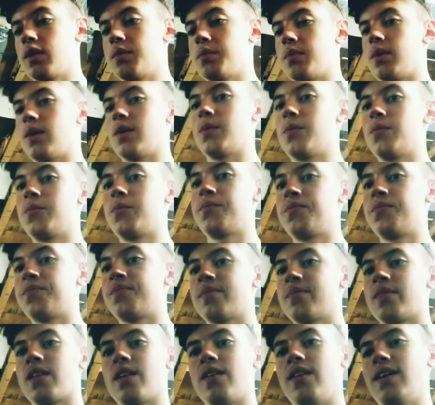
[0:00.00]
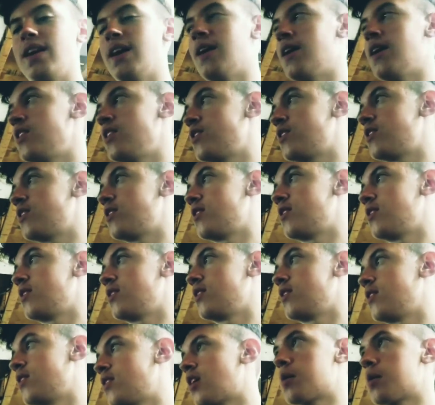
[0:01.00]
but right now I just
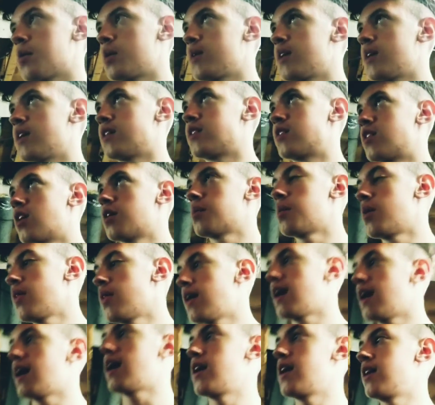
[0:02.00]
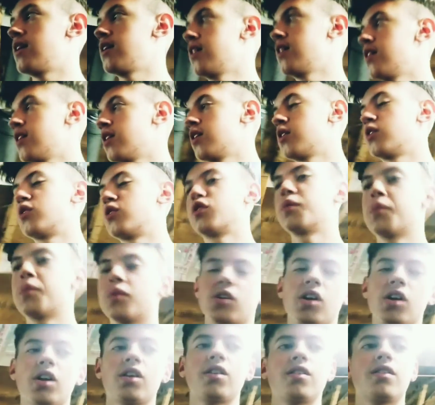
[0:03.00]
turbo this, turbo that, you know,
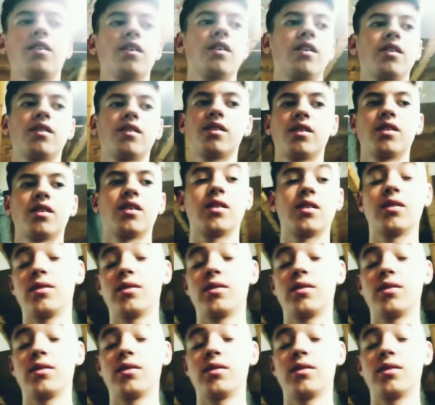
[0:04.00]
supercharge this, you know.